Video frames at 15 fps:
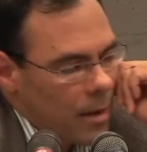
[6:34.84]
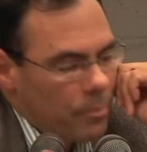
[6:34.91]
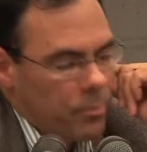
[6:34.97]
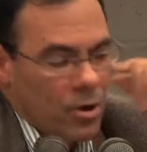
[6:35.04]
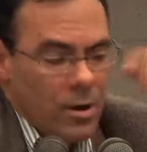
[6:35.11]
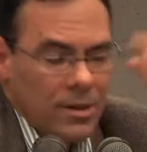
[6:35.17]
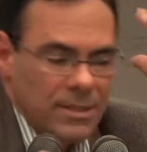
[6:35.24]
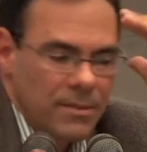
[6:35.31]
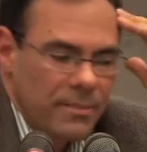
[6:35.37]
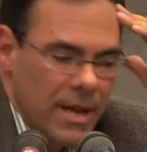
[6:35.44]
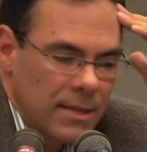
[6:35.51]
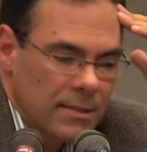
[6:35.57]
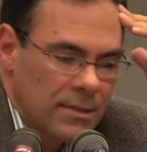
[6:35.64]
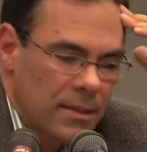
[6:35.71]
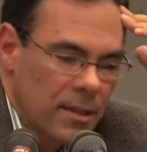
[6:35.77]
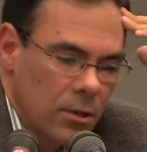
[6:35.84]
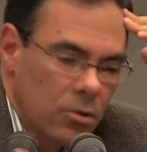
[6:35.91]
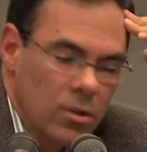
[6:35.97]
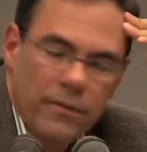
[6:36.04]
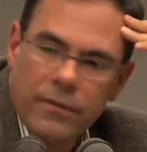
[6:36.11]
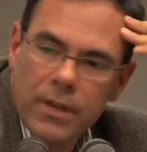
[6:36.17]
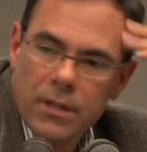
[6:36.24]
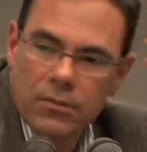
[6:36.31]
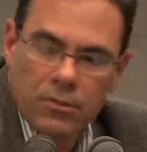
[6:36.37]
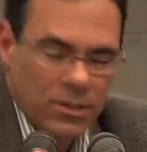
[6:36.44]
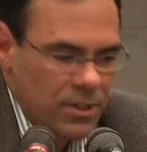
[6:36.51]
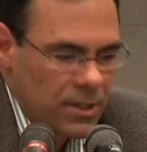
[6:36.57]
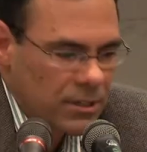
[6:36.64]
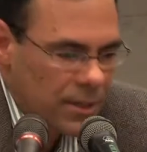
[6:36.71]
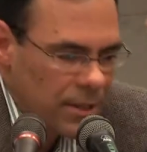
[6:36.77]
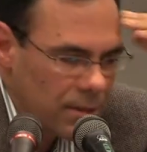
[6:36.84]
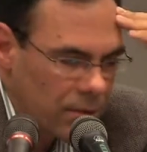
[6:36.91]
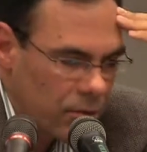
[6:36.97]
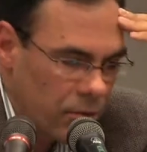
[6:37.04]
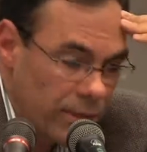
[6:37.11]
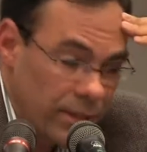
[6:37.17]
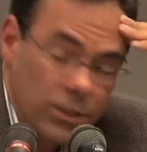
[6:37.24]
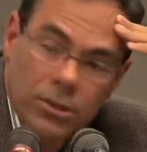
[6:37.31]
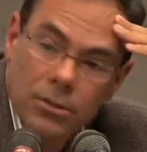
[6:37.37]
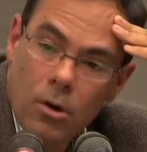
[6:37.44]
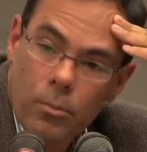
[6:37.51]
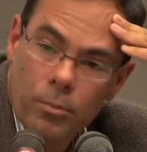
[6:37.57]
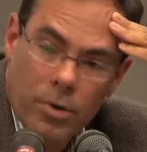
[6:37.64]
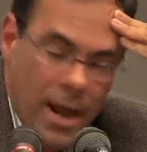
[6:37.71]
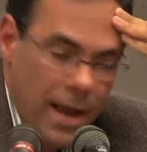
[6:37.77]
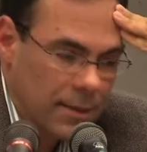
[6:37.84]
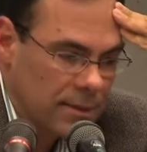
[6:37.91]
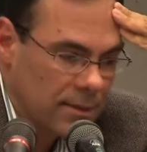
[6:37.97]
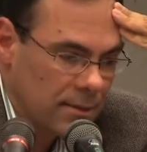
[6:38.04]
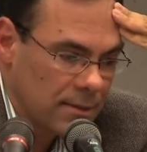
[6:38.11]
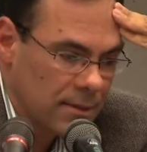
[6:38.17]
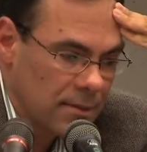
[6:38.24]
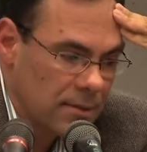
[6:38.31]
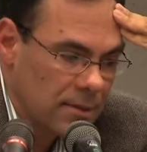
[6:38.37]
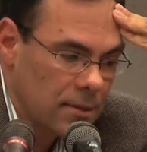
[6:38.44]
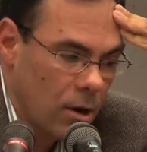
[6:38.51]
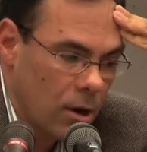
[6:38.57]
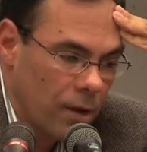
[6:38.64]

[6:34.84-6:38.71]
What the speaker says: approximates the UDV to certain traditional practices